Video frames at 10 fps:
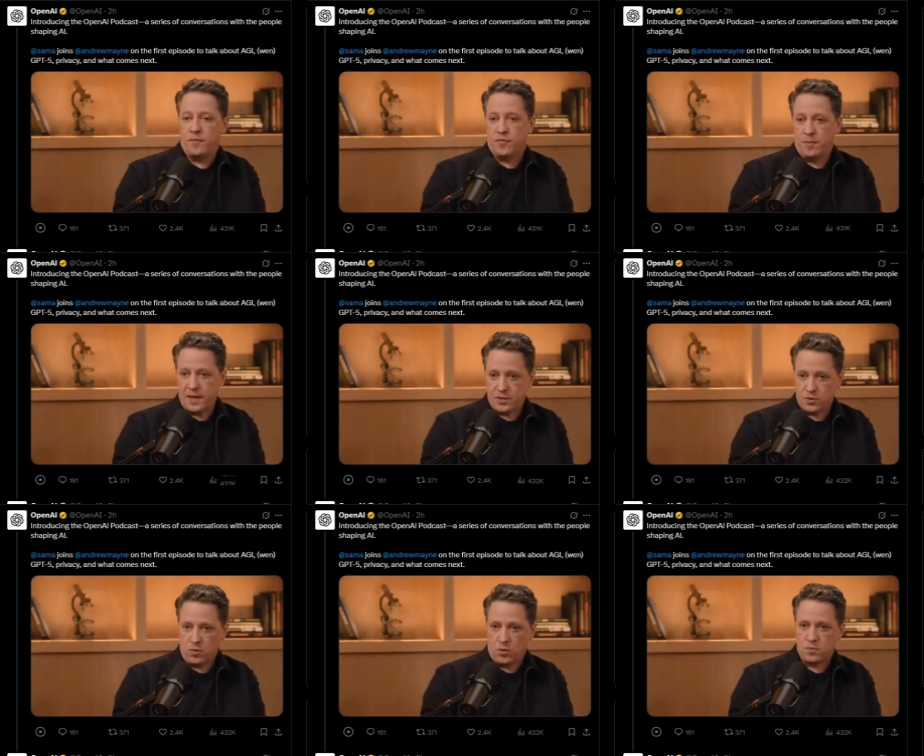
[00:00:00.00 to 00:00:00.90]
for me is
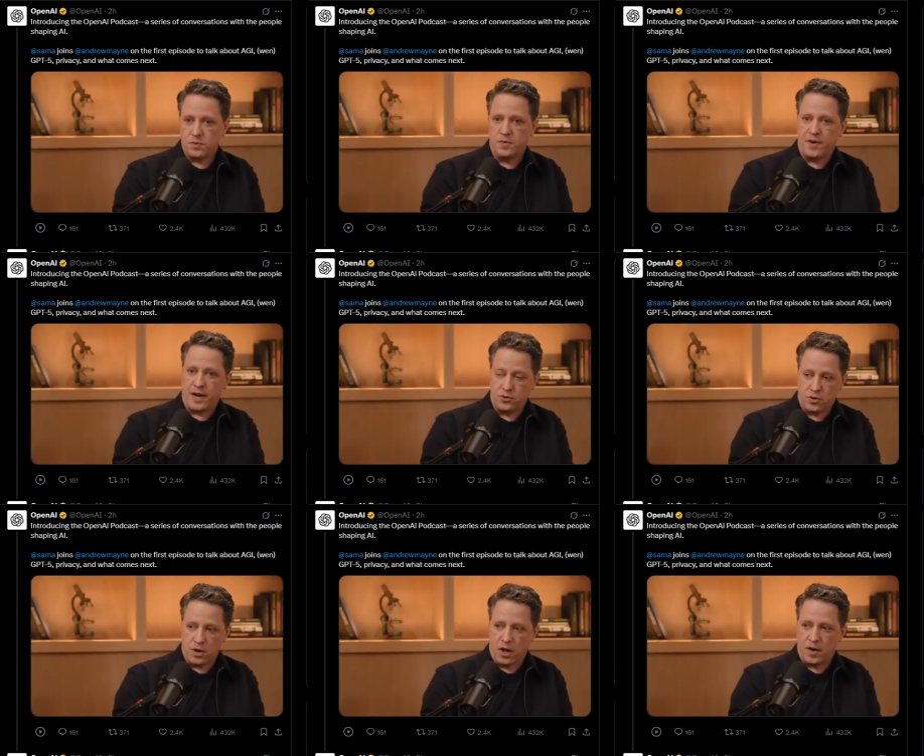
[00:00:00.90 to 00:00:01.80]
cool. The fact you can
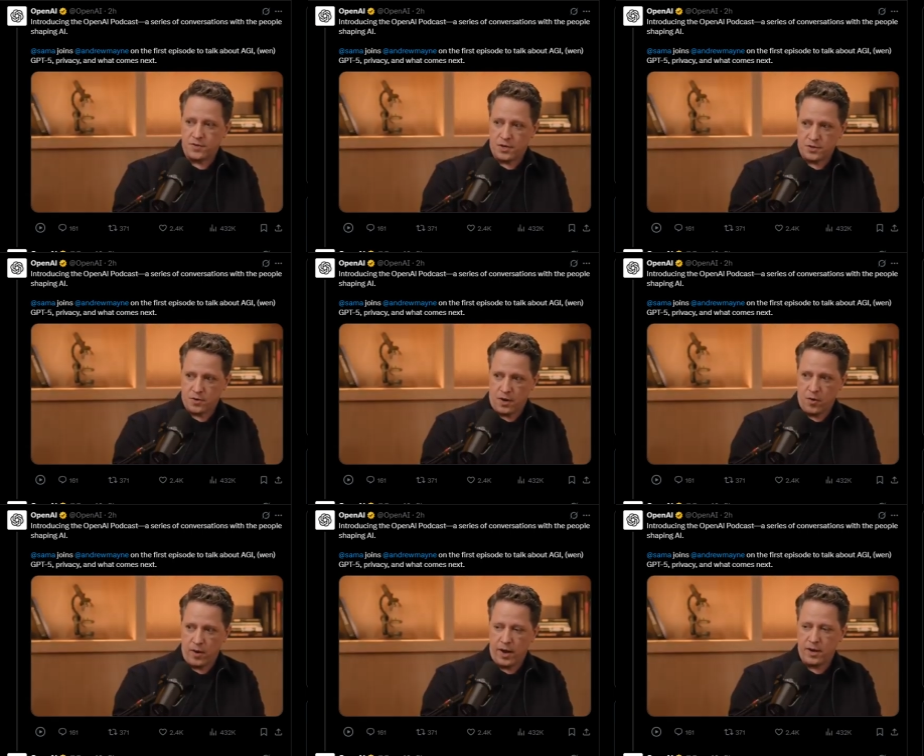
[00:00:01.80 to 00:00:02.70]
turn it off is also
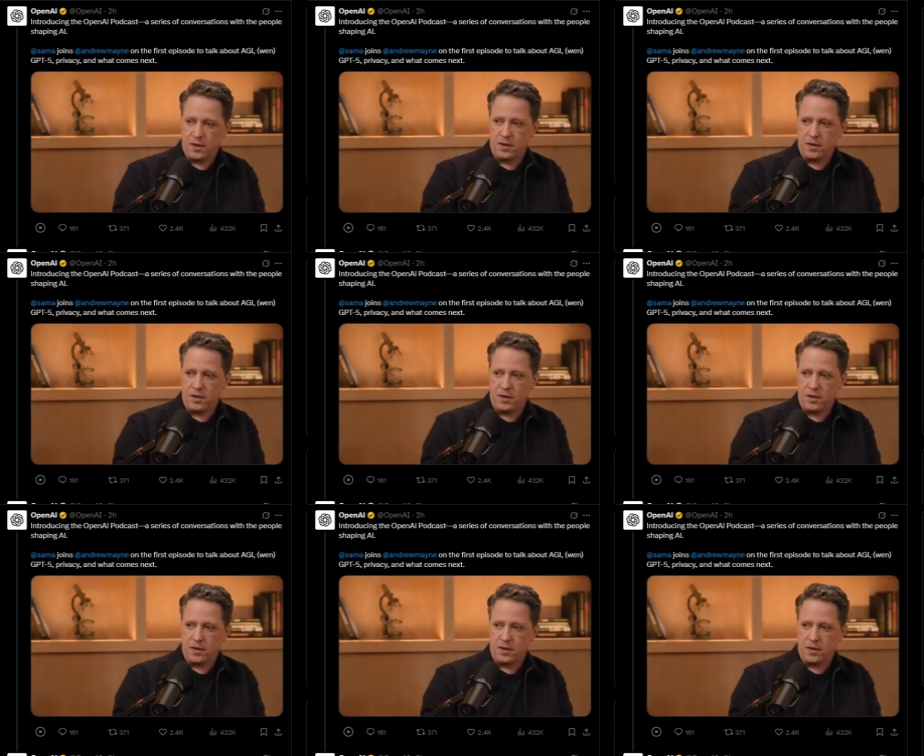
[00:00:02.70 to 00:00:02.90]
great.